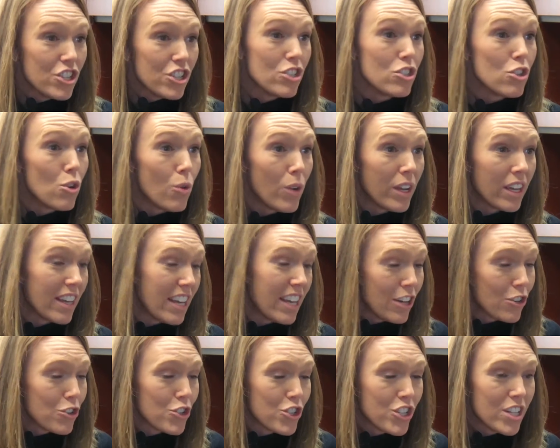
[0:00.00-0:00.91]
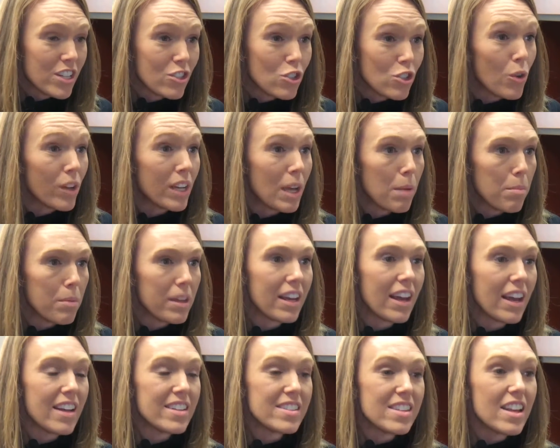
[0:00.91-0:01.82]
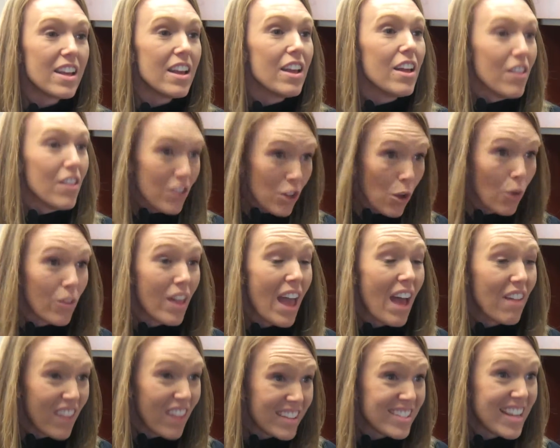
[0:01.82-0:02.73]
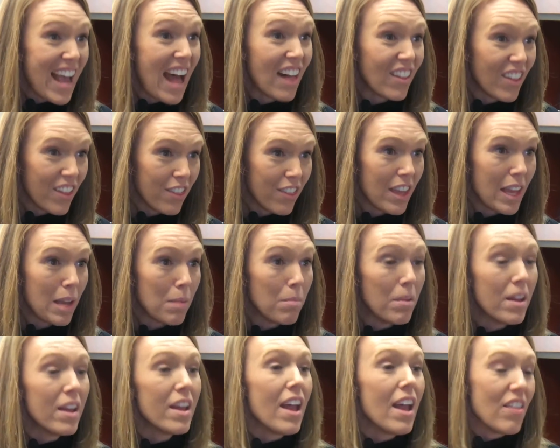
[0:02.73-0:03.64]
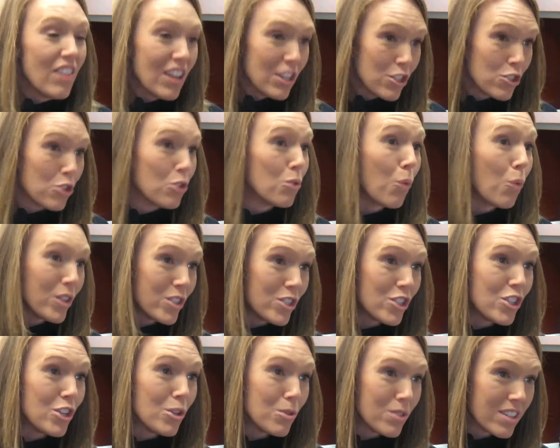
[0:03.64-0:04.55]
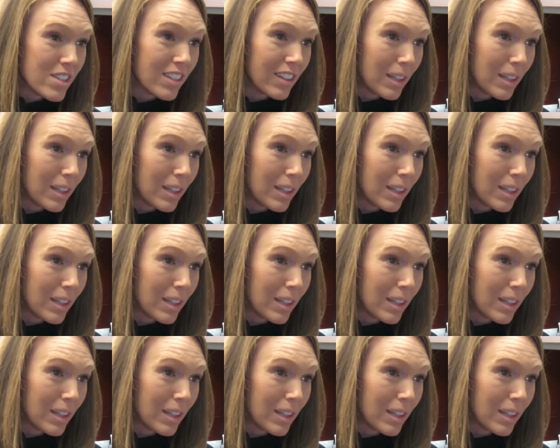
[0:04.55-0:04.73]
she's doing it, he or she is doing it because they have that talent theme and that student wants to use it